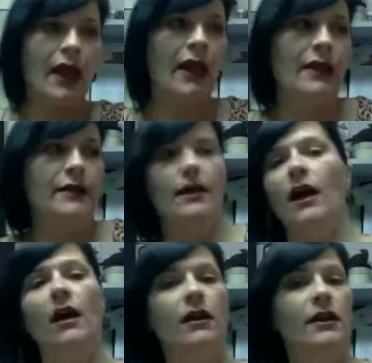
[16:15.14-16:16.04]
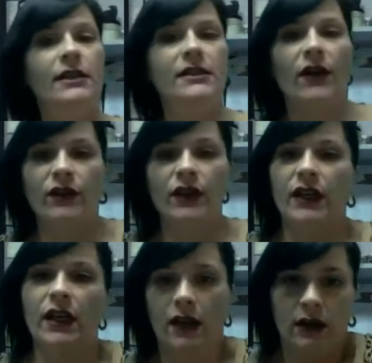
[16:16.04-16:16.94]
and it's
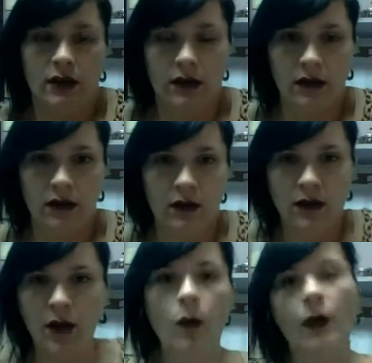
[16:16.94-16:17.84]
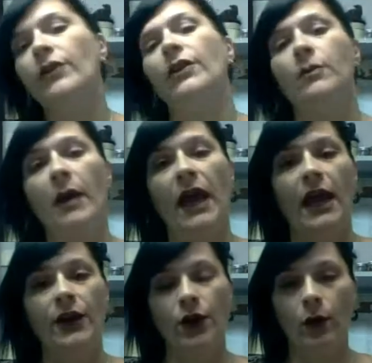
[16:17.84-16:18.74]
definitely nowhere near the
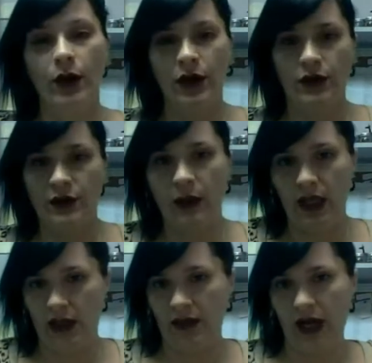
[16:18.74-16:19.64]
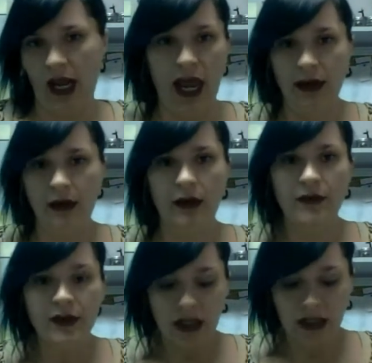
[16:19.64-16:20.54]
pain, nowhere near the swelling that I had
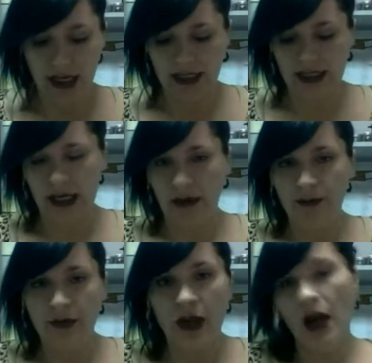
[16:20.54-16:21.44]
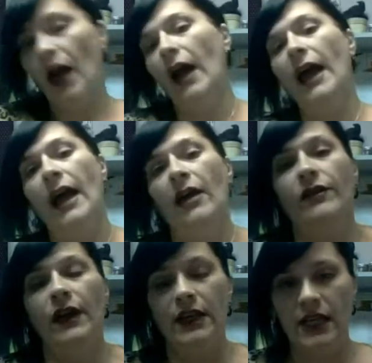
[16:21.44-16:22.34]
last night. I
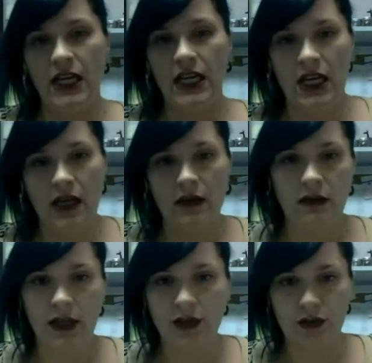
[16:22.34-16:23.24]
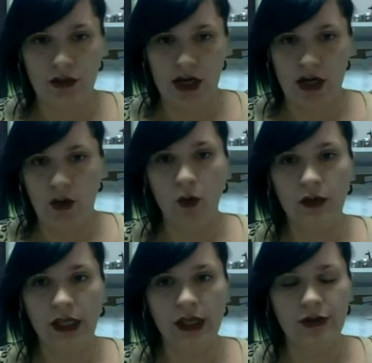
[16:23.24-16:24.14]
have a knee injury, an
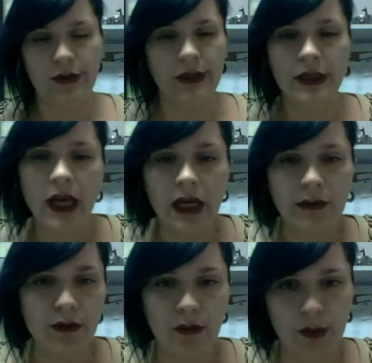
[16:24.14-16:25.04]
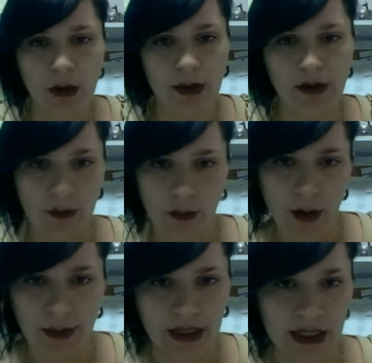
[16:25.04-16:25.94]
old knee injury, not even from Derby, from
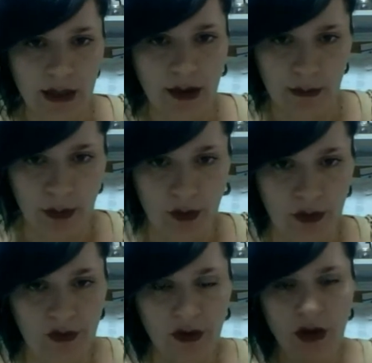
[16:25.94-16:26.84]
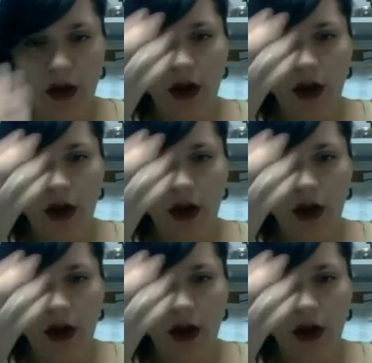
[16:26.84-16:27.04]
helping a teammate move,